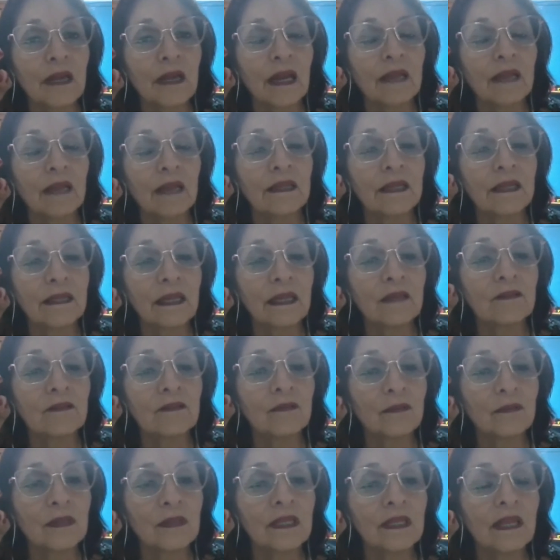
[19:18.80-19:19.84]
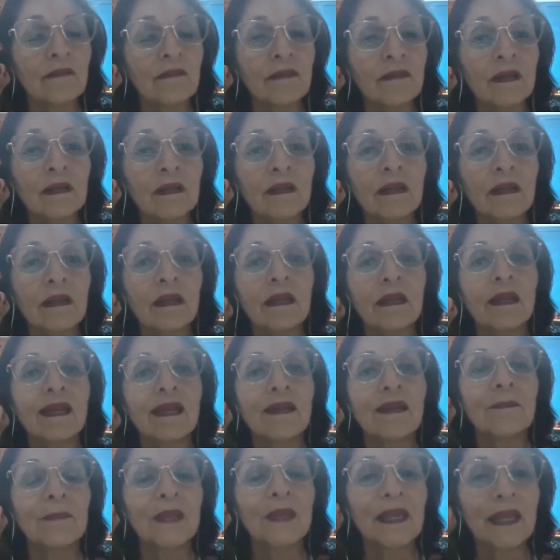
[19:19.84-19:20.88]
at the grassroots level
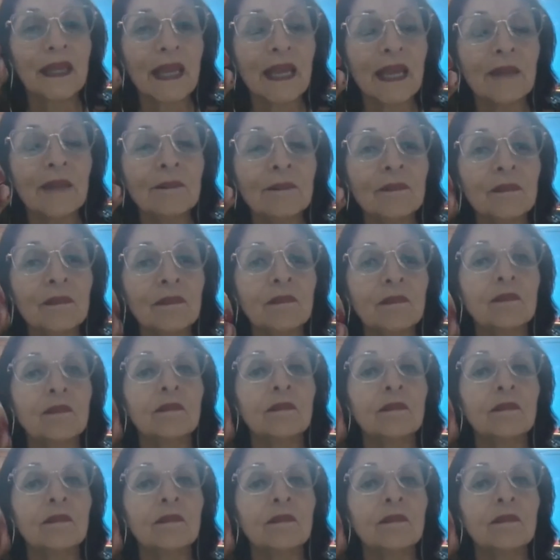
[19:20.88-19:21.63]
became